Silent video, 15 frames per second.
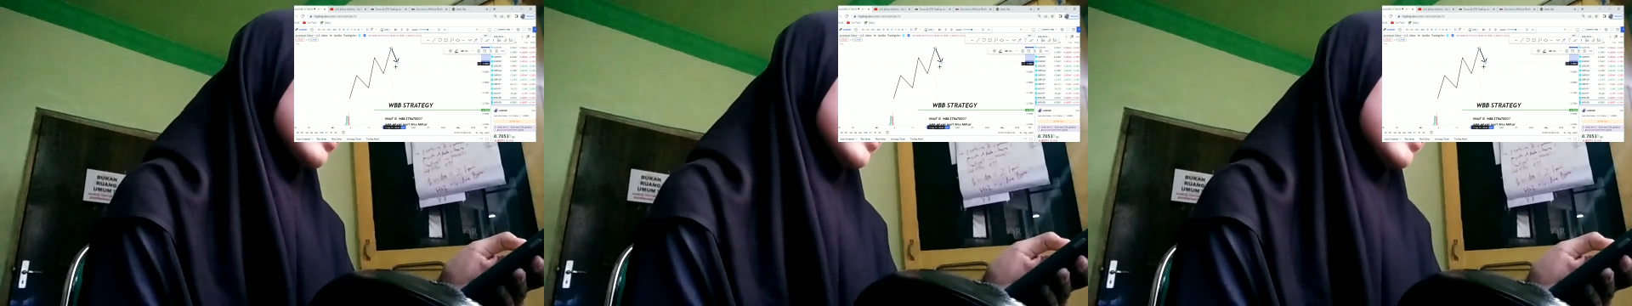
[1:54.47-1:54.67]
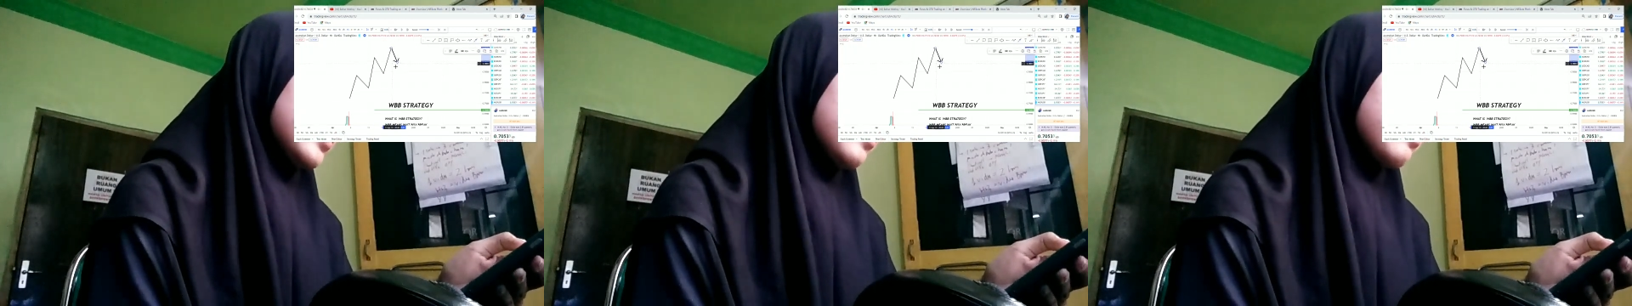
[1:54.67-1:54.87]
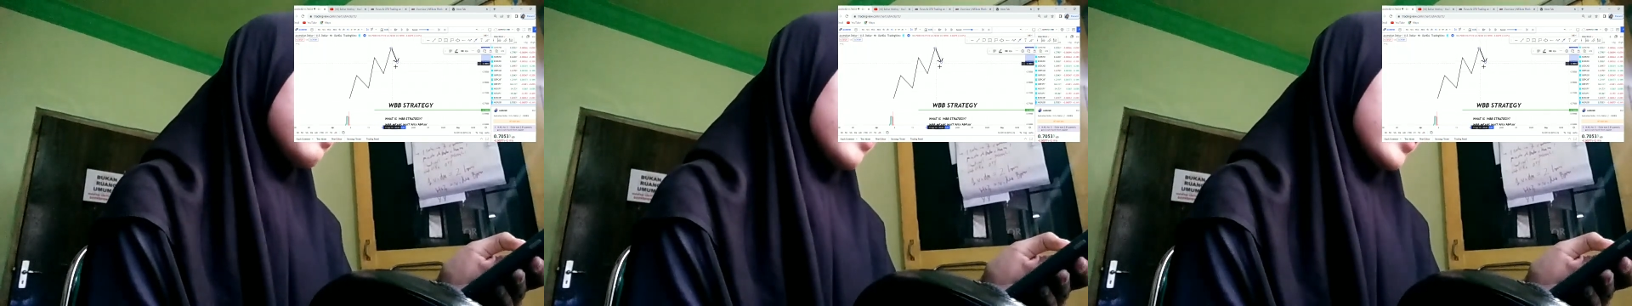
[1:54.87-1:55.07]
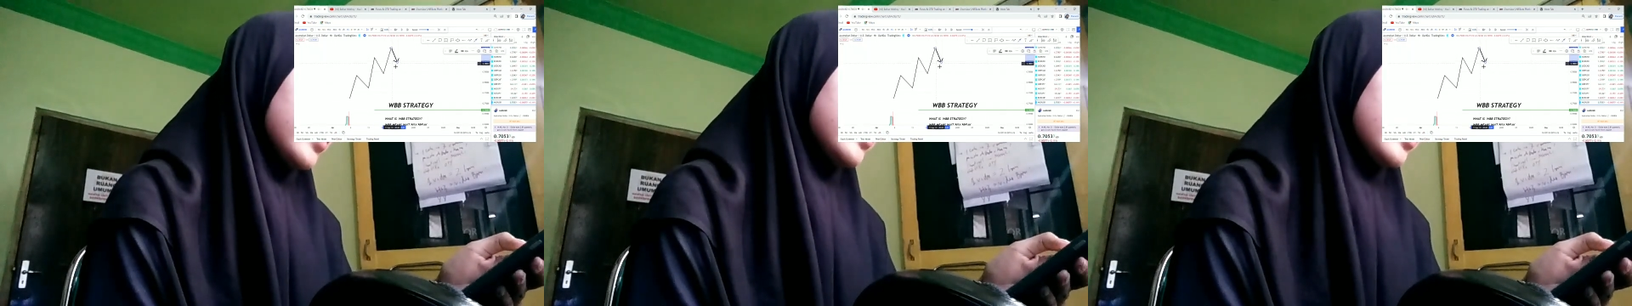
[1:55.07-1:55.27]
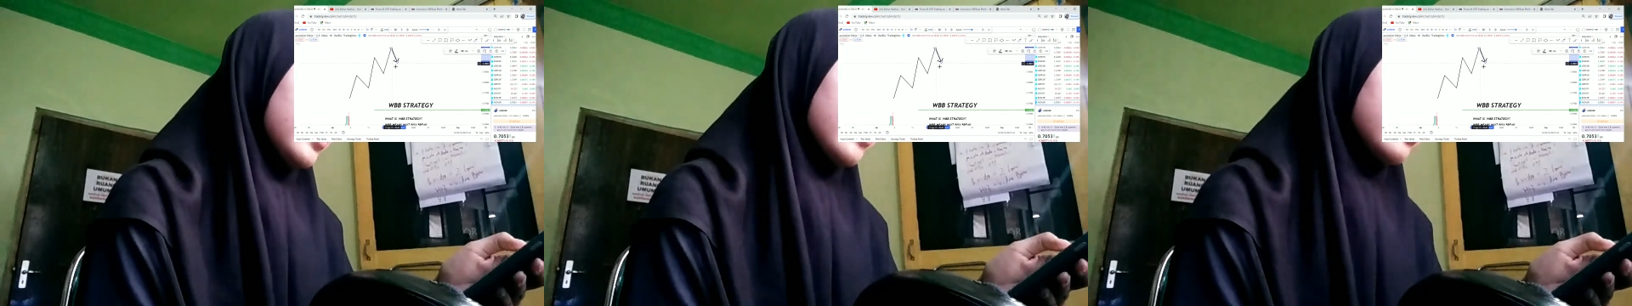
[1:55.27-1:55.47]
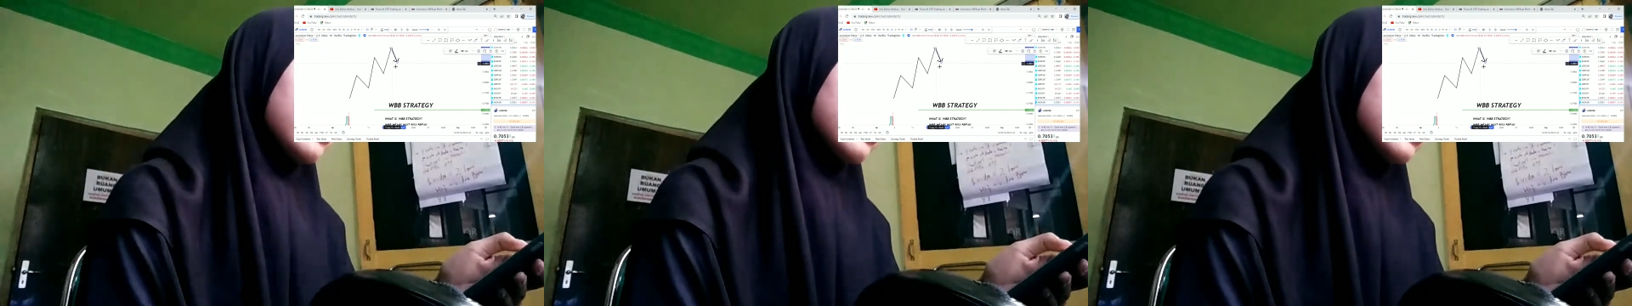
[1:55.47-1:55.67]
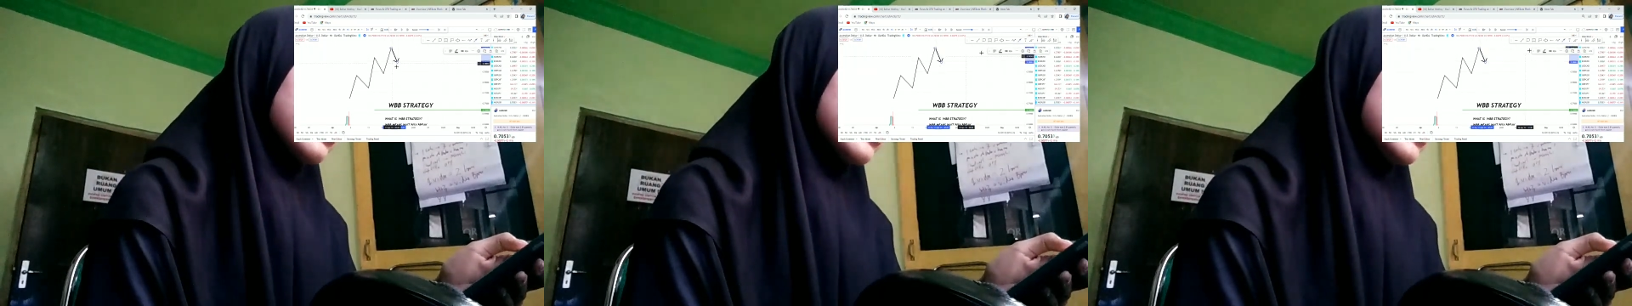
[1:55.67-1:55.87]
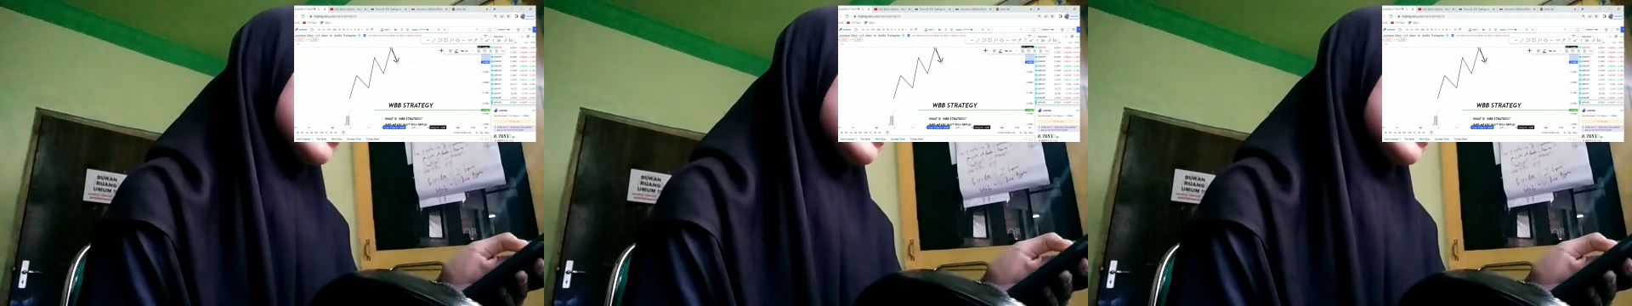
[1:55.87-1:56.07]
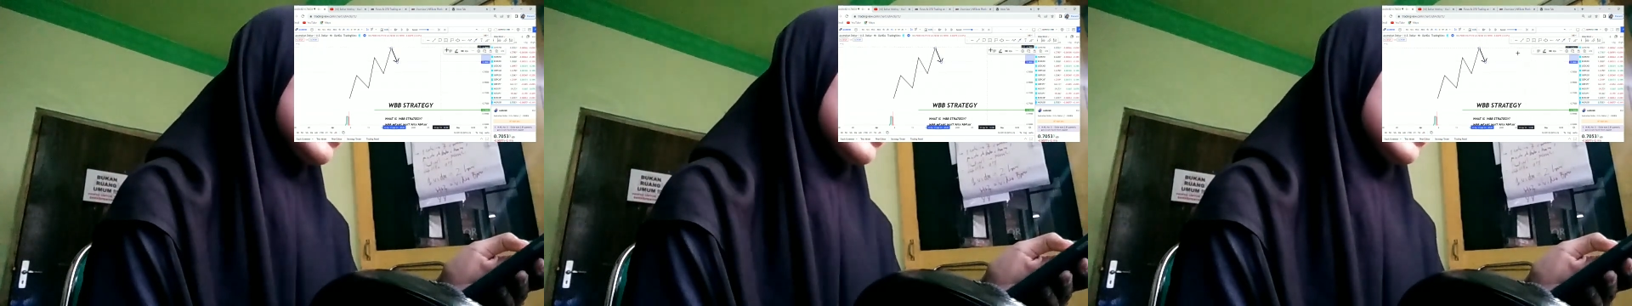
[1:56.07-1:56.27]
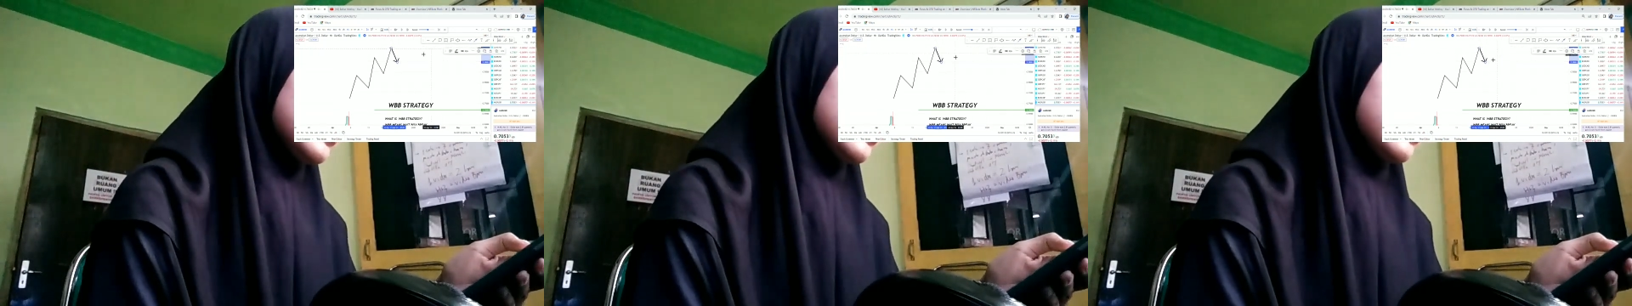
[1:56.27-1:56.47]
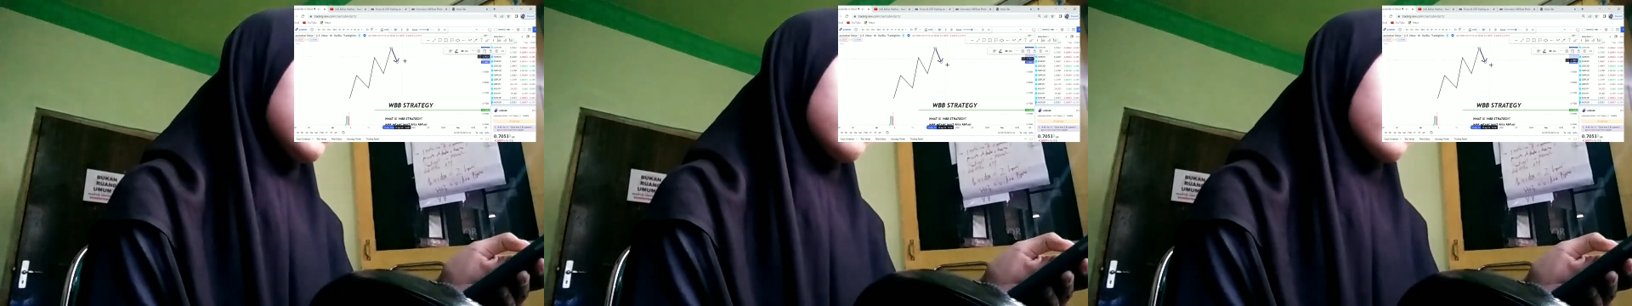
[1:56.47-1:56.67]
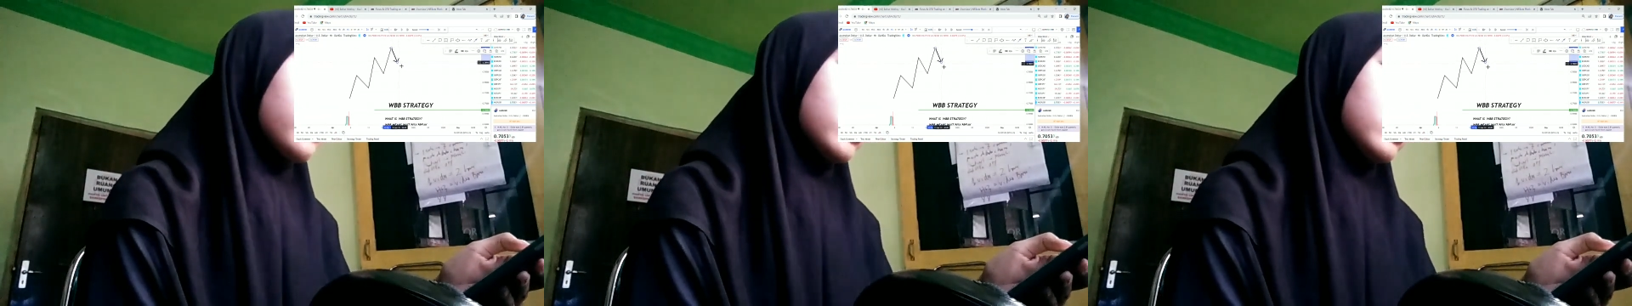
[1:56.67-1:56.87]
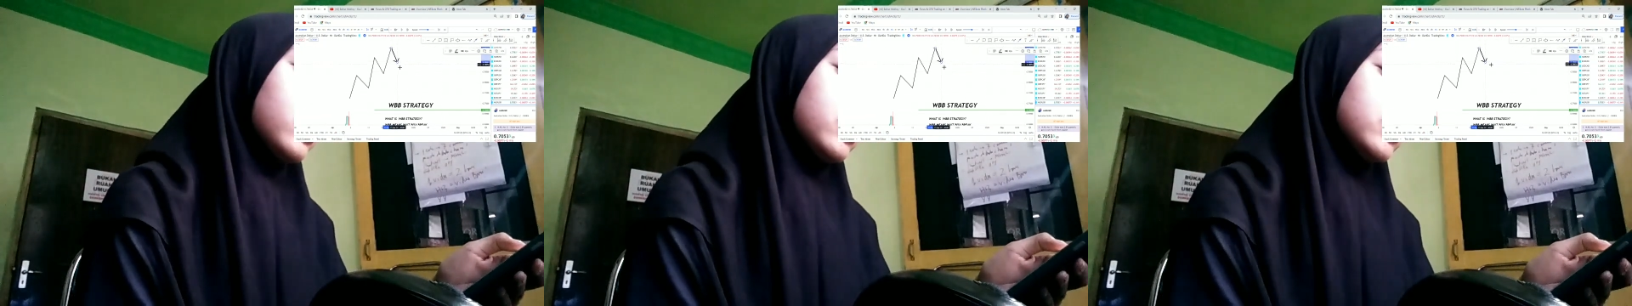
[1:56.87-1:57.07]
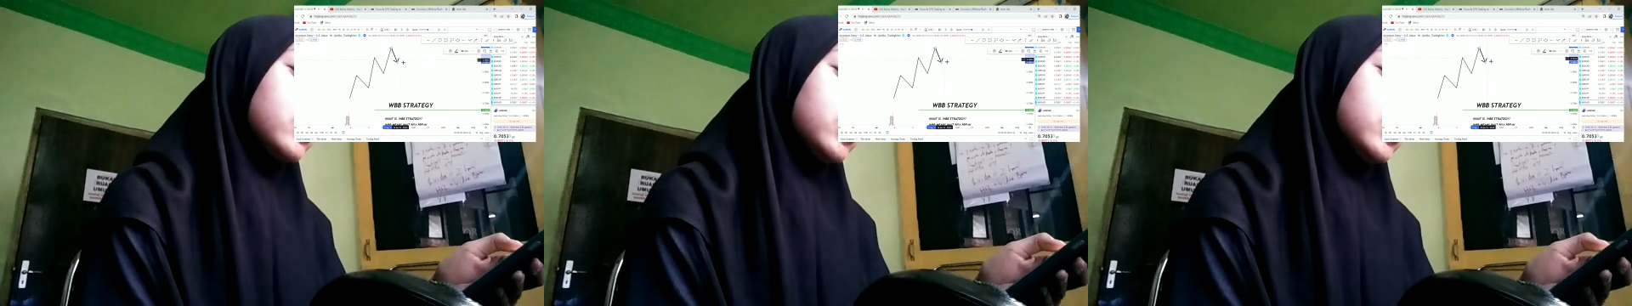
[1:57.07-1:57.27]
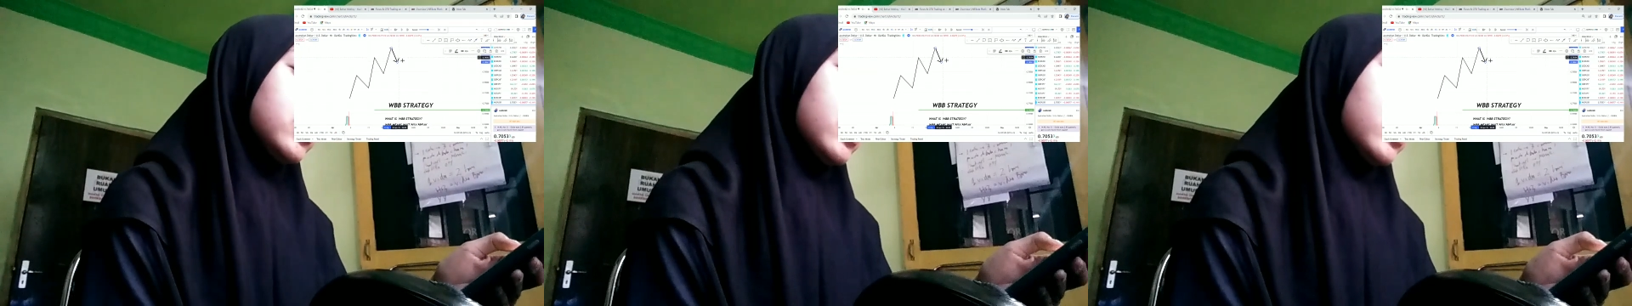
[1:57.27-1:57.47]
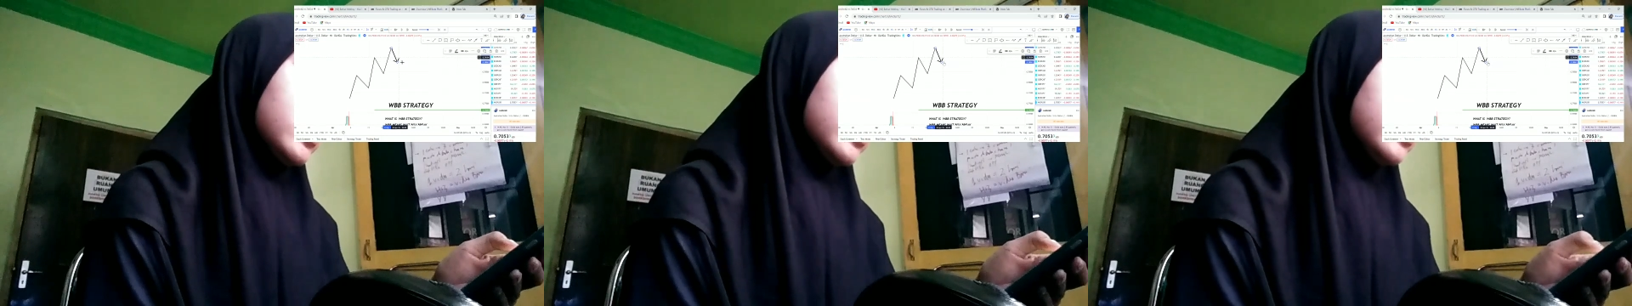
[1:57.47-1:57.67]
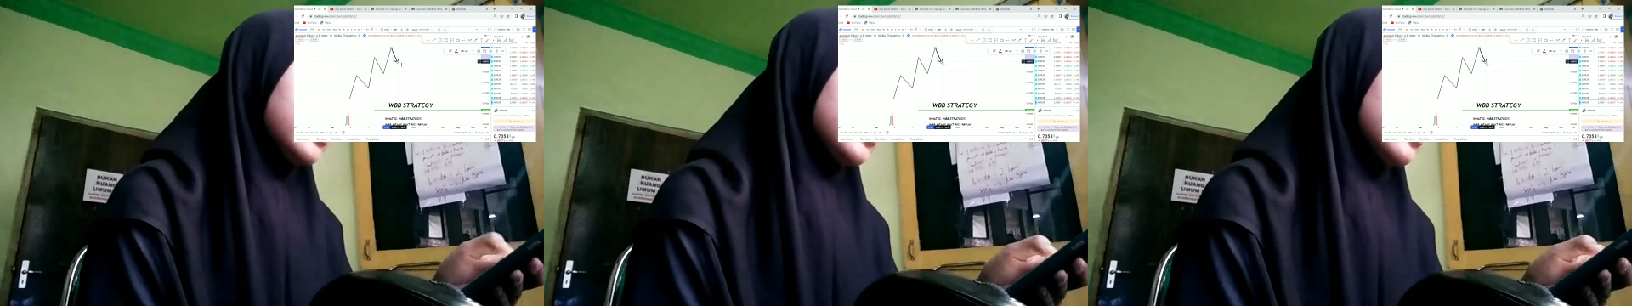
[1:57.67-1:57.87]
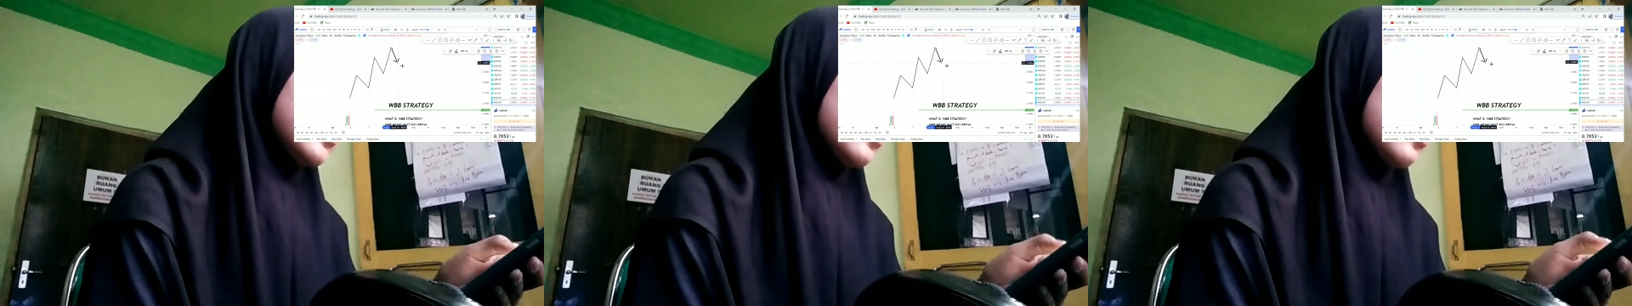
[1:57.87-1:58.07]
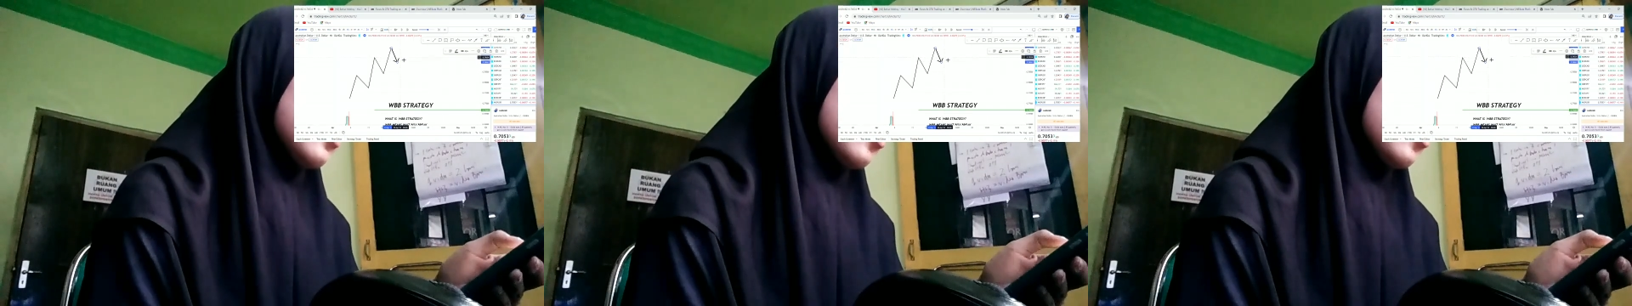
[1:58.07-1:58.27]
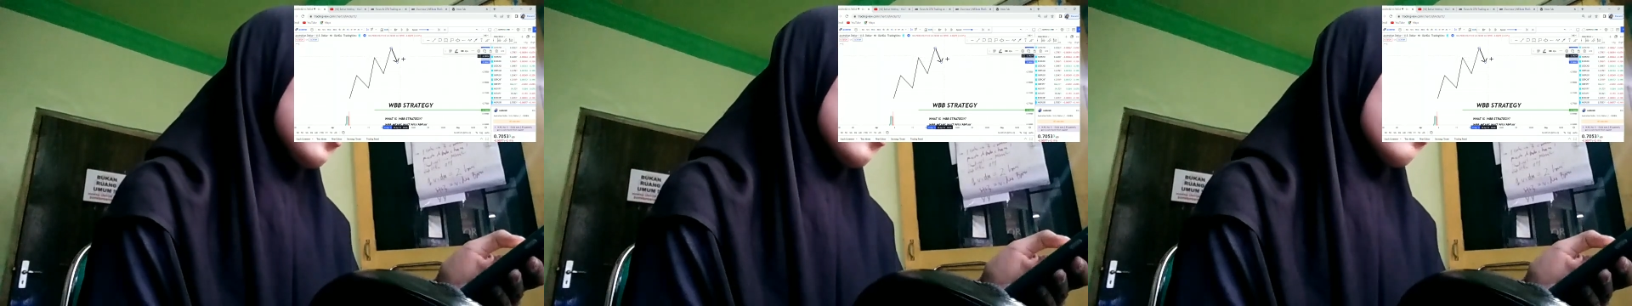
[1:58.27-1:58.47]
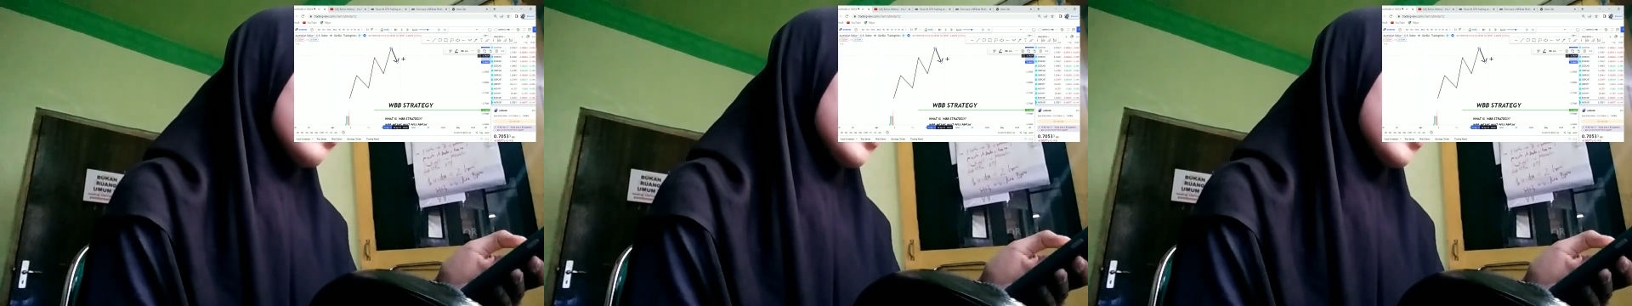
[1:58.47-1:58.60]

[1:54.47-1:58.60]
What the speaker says: No face is visible, so there are no lips to read.